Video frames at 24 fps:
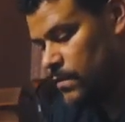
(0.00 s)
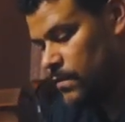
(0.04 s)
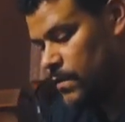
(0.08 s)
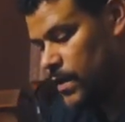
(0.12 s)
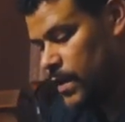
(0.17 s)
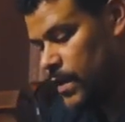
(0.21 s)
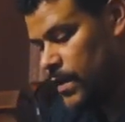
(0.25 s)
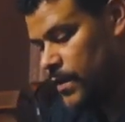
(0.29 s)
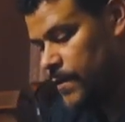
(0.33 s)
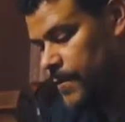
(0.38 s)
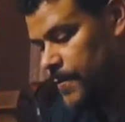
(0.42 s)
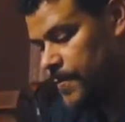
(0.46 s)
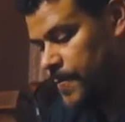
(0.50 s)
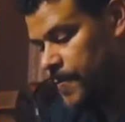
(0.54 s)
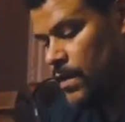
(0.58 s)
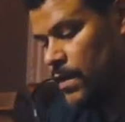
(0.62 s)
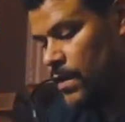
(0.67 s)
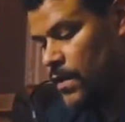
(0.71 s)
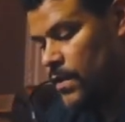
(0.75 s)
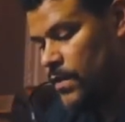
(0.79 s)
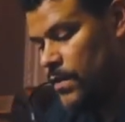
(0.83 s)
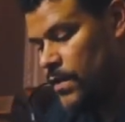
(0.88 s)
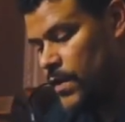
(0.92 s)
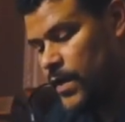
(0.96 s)
Okay,
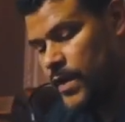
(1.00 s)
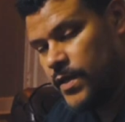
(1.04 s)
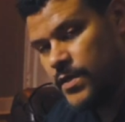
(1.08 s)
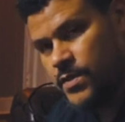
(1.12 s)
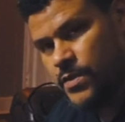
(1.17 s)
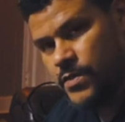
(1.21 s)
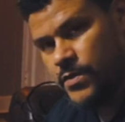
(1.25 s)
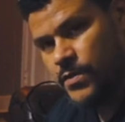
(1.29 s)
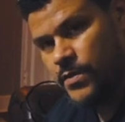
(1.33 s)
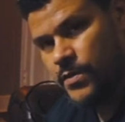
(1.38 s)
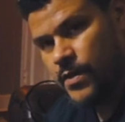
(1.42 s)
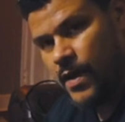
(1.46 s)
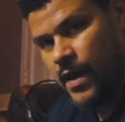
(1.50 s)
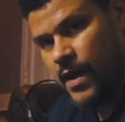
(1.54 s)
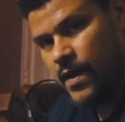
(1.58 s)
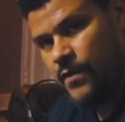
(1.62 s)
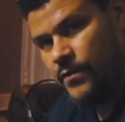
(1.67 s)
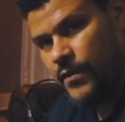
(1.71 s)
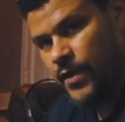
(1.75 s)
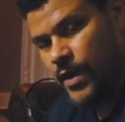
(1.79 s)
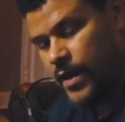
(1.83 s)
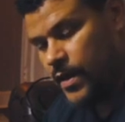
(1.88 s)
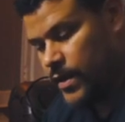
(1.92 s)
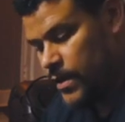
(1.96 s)
these do have
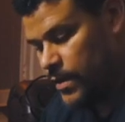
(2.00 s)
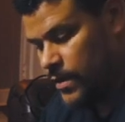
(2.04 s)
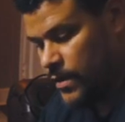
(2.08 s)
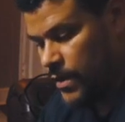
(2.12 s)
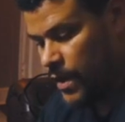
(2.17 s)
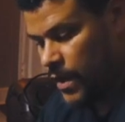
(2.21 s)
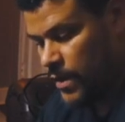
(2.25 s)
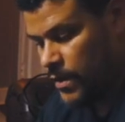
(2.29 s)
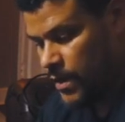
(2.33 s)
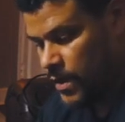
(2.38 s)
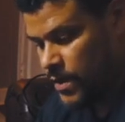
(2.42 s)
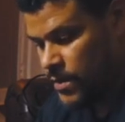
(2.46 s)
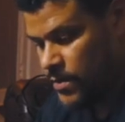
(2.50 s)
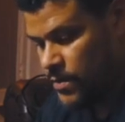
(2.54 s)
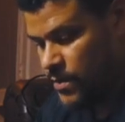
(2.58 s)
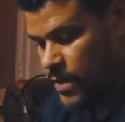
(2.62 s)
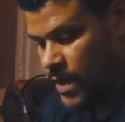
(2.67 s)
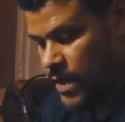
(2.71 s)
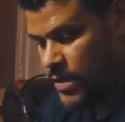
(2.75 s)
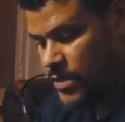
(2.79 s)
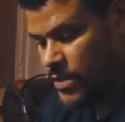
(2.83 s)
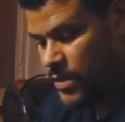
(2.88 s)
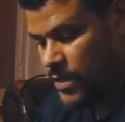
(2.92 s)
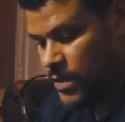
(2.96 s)
a laser
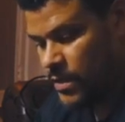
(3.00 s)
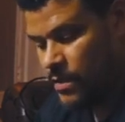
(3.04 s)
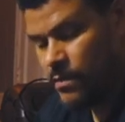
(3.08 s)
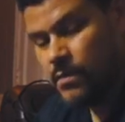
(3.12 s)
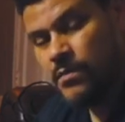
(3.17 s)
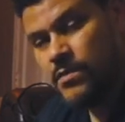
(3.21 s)
etching in it.